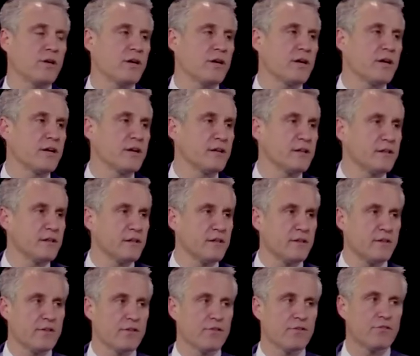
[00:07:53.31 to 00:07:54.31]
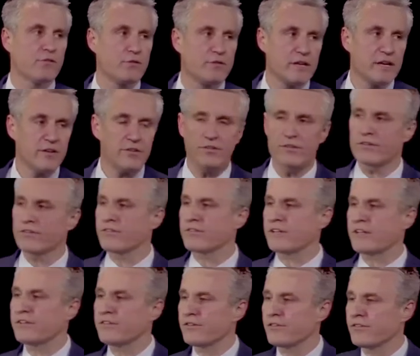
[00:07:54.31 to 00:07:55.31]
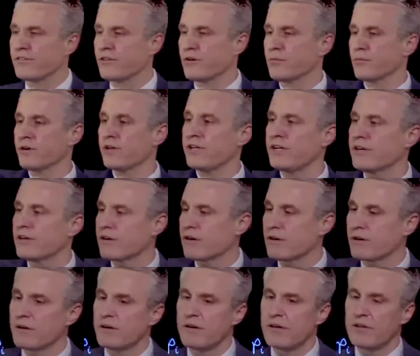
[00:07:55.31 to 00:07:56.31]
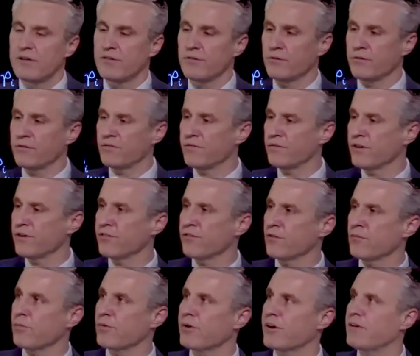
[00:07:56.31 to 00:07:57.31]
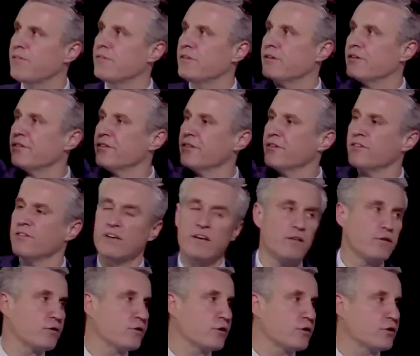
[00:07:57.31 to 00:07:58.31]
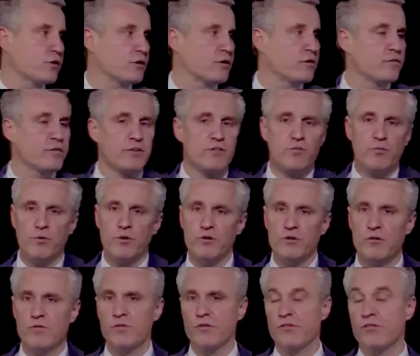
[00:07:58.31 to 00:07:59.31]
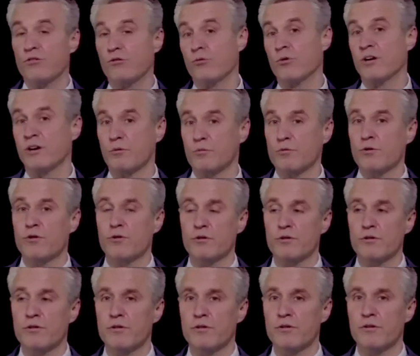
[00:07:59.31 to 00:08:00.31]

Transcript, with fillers: uh, so that's this that's this number here. So as a function of prevalence, this yellow curve is 1 over square root